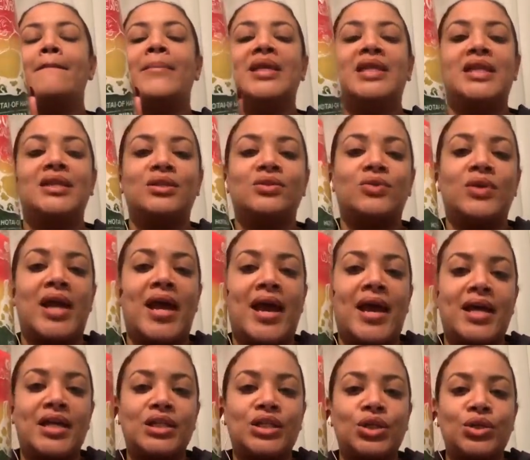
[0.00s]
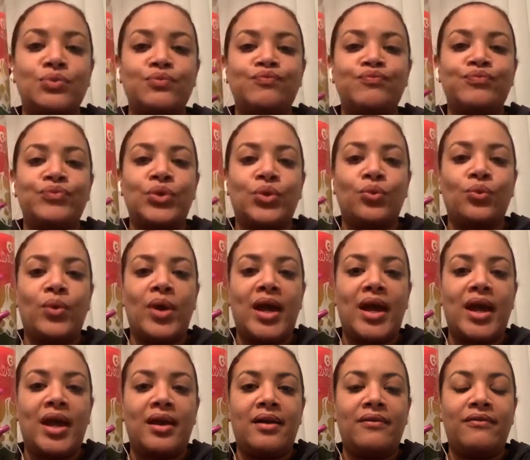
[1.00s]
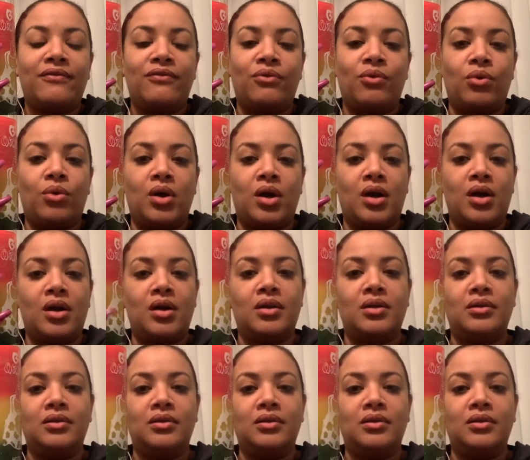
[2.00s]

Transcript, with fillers: but this one has red for